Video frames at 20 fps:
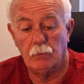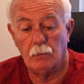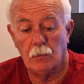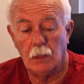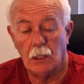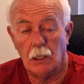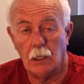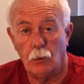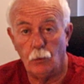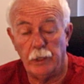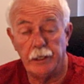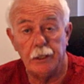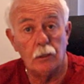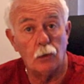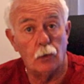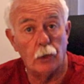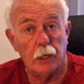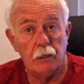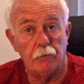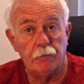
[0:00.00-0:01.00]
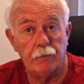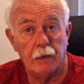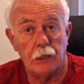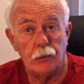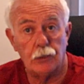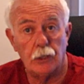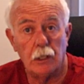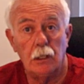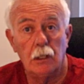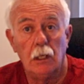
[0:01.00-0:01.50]
red and green
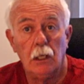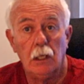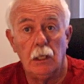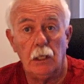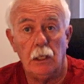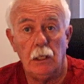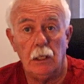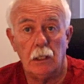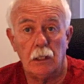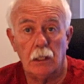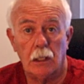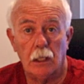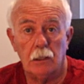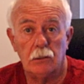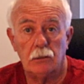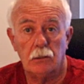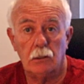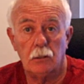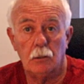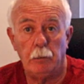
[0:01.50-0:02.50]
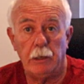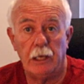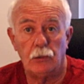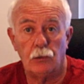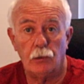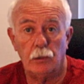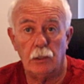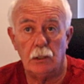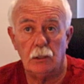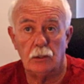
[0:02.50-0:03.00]
flashing, indicates that the
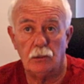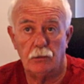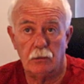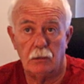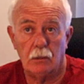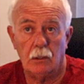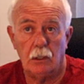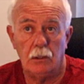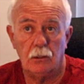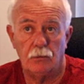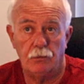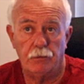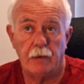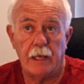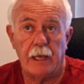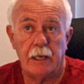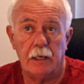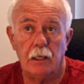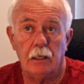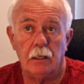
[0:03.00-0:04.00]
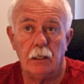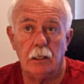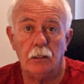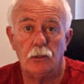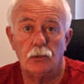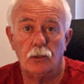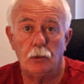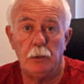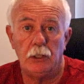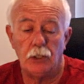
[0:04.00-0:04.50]
battery is flat and
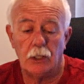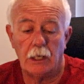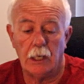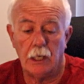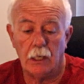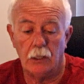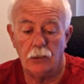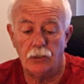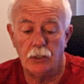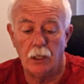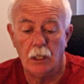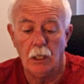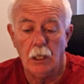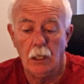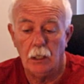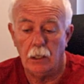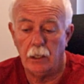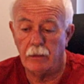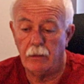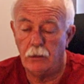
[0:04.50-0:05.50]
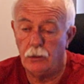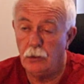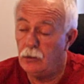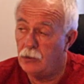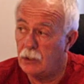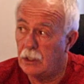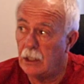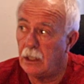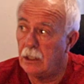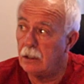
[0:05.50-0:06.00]
needs to be charged. Now they do
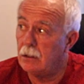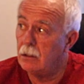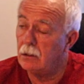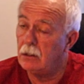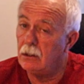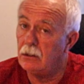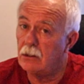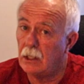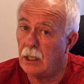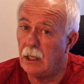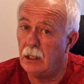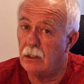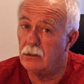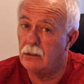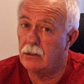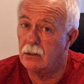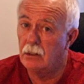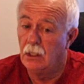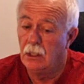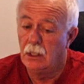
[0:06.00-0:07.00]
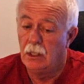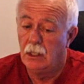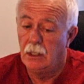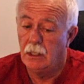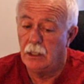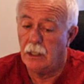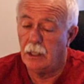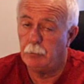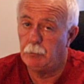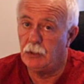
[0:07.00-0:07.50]
say that this has
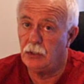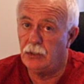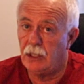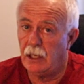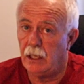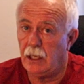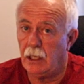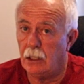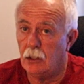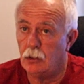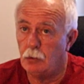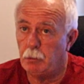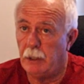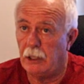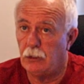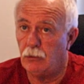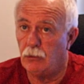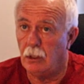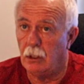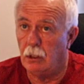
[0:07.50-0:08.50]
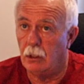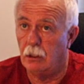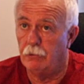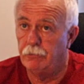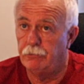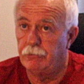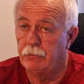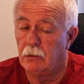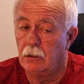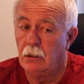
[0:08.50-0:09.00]
up to 10 hours battery
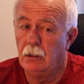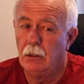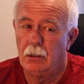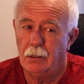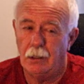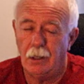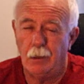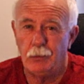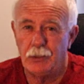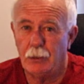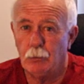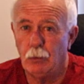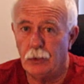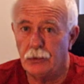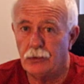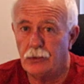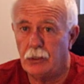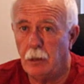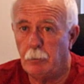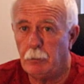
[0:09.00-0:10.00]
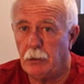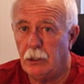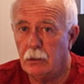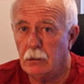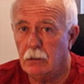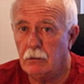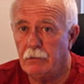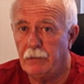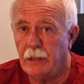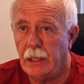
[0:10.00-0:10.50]
life. I'm somewhat
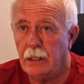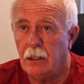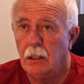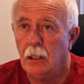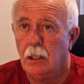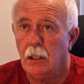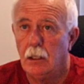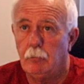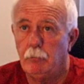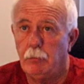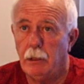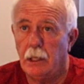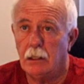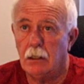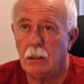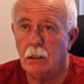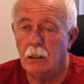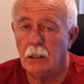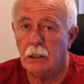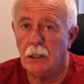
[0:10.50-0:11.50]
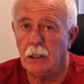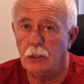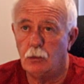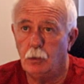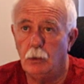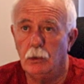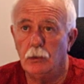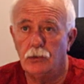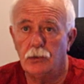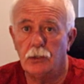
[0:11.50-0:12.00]
sceptical of that, but I guess
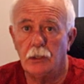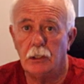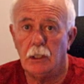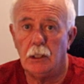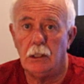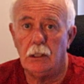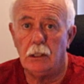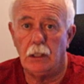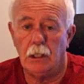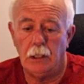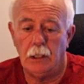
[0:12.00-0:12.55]
we'll see